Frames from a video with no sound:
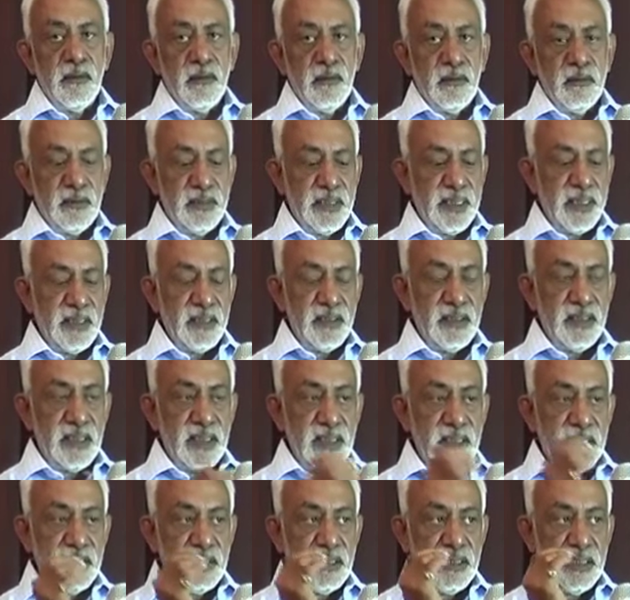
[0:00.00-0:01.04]
then
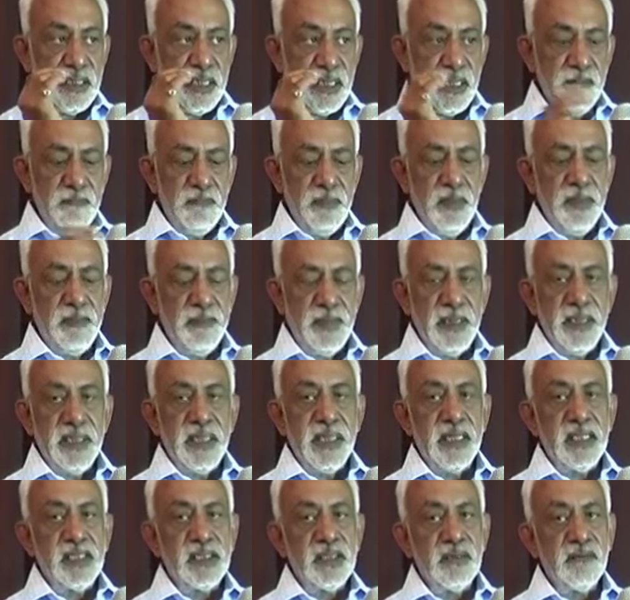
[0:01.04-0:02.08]
the
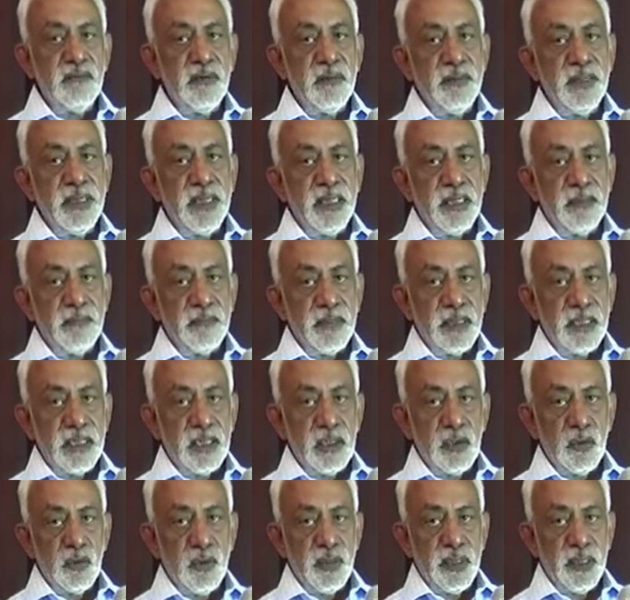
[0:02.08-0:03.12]
implementation will be done by
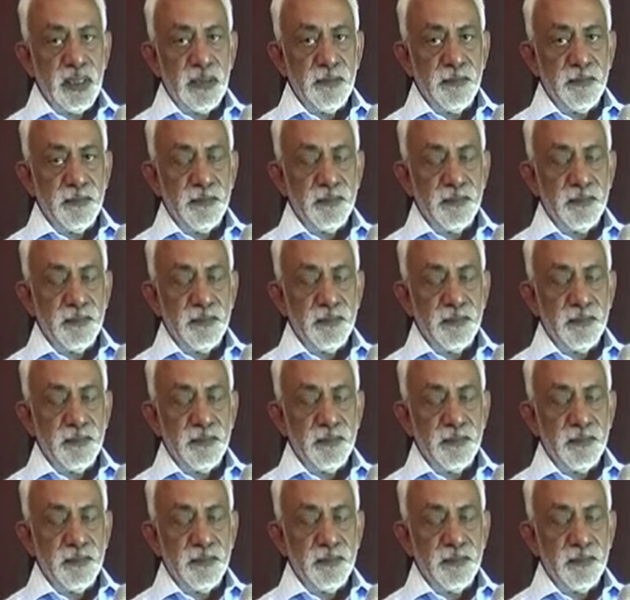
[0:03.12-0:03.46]
QA,